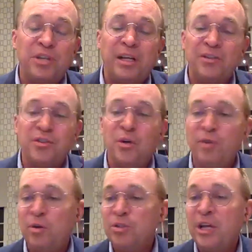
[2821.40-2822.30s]
and his own
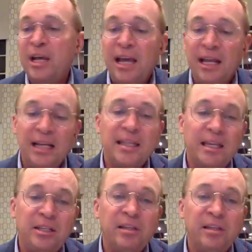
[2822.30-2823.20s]
voters. And I
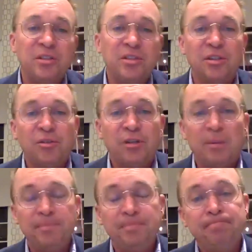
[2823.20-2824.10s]
think Tillis is in
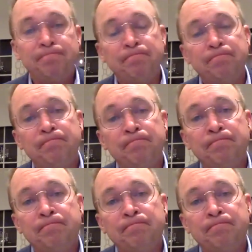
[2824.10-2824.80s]
trouble. Well, it